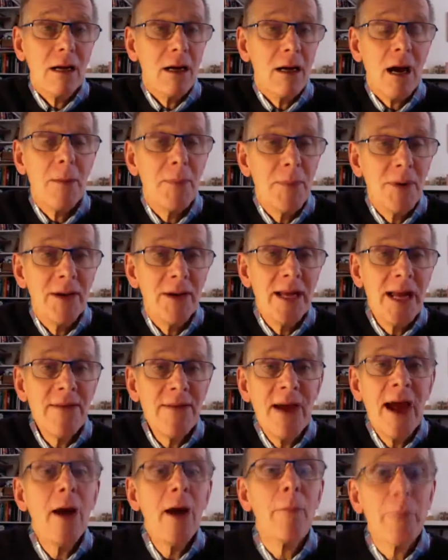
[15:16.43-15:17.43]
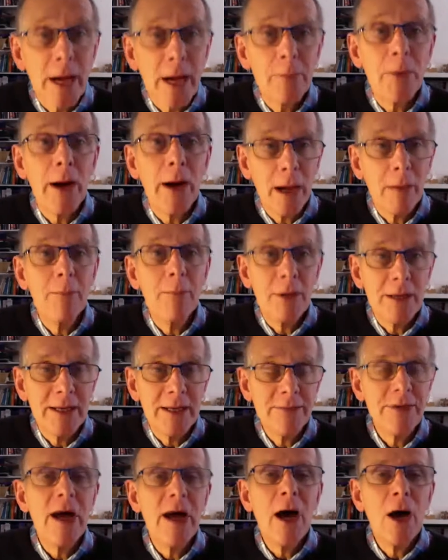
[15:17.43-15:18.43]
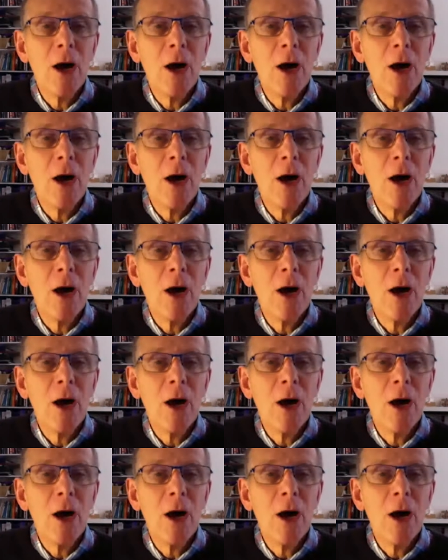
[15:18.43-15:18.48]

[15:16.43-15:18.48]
I believe, help thou my unbelief.